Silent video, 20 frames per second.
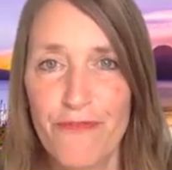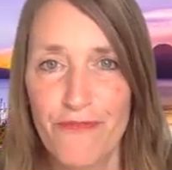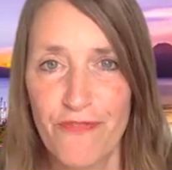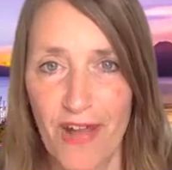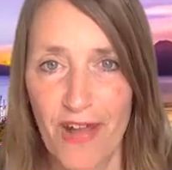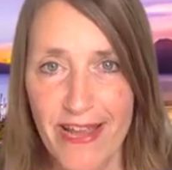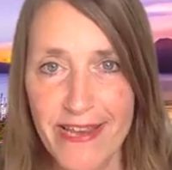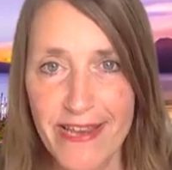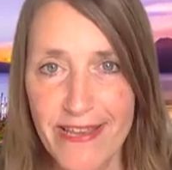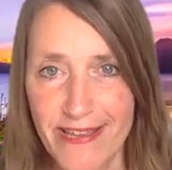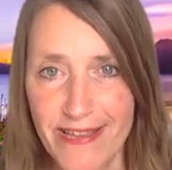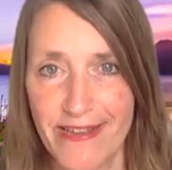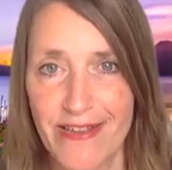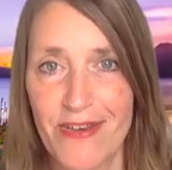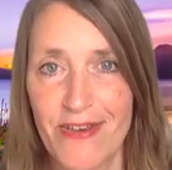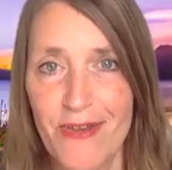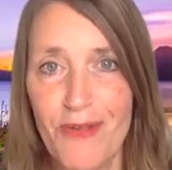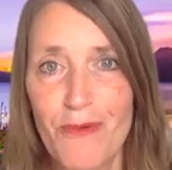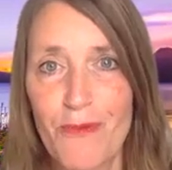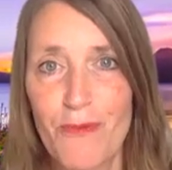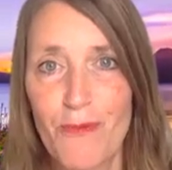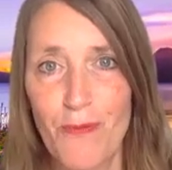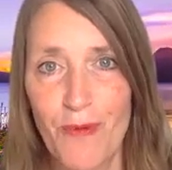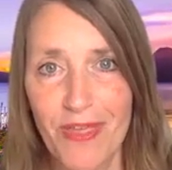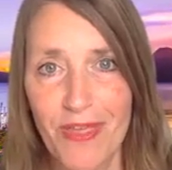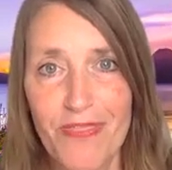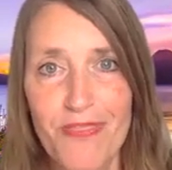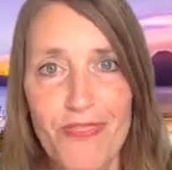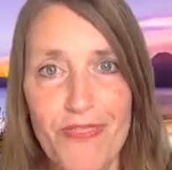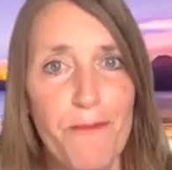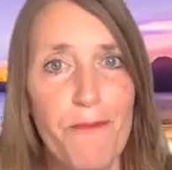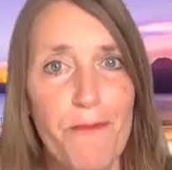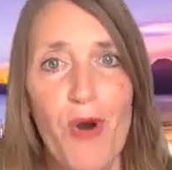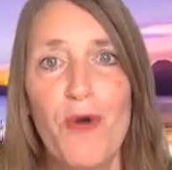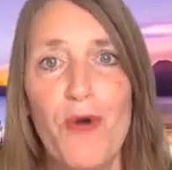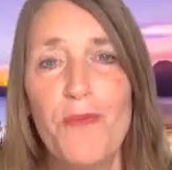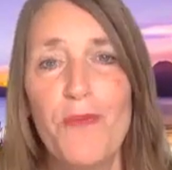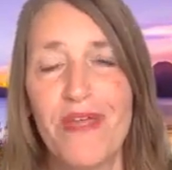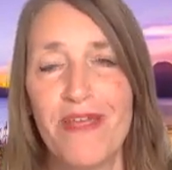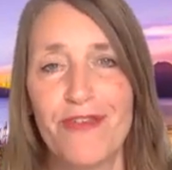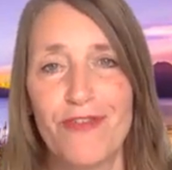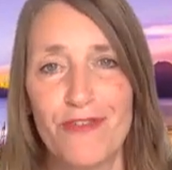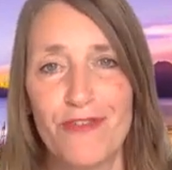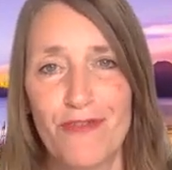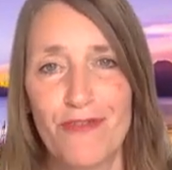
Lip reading: fighting with the moment